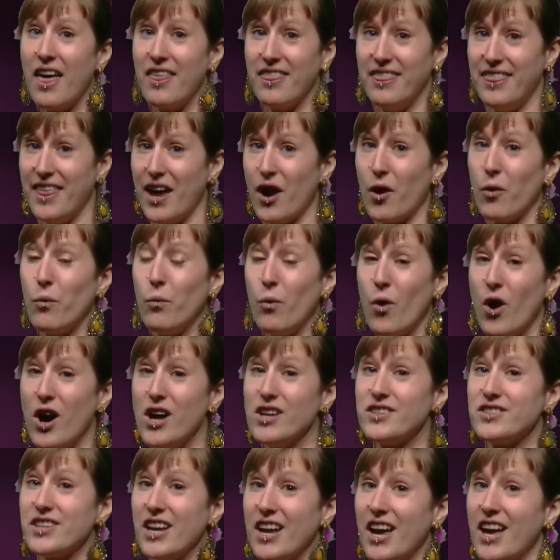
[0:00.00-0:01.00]
there
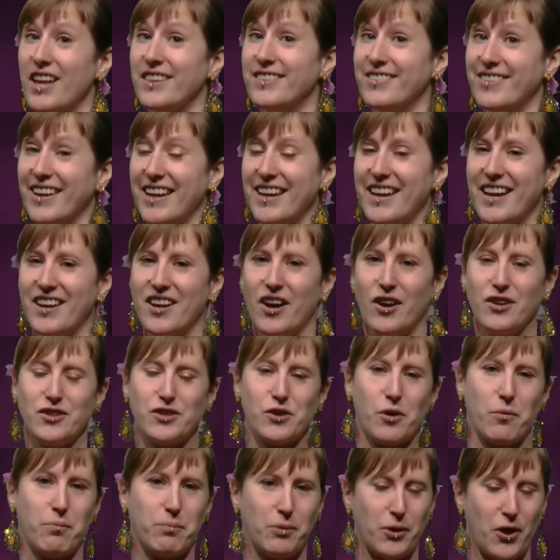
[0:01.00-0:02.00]
was a
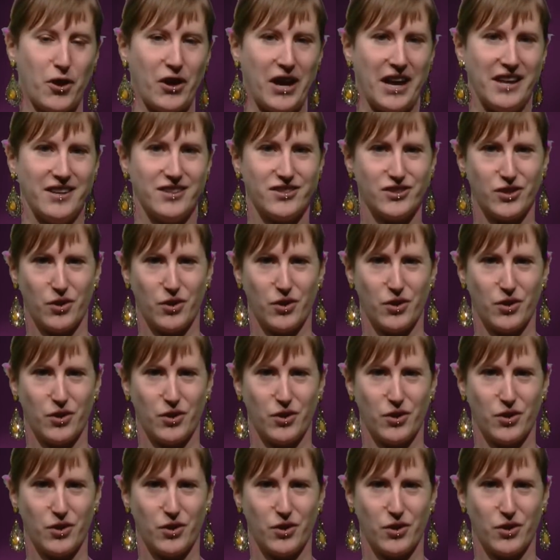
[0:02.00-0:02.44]
DataNitro plugin.